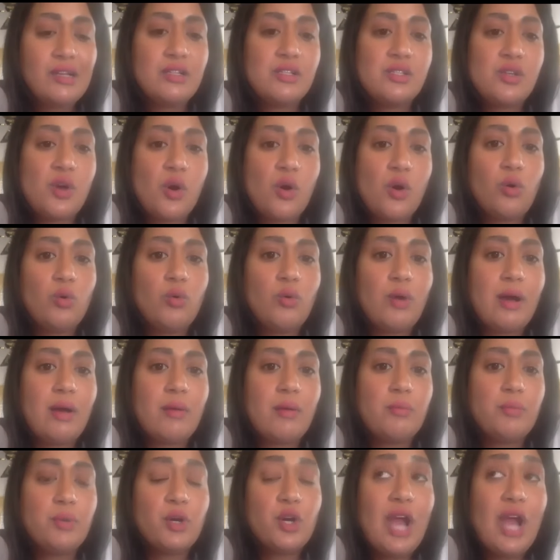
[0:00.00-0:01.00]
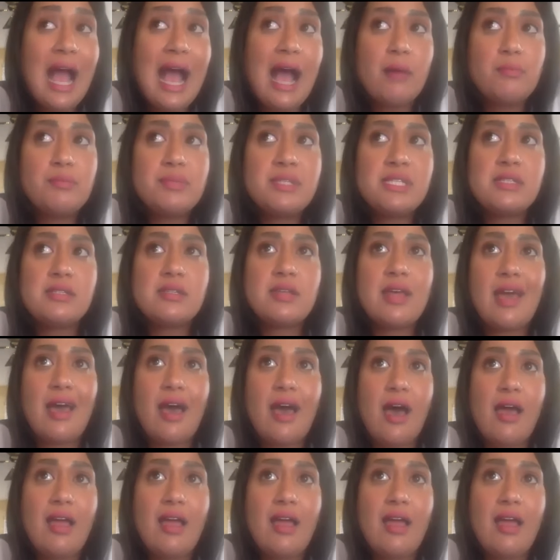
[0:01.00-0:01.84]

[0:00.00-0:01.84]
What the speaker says: So perhaps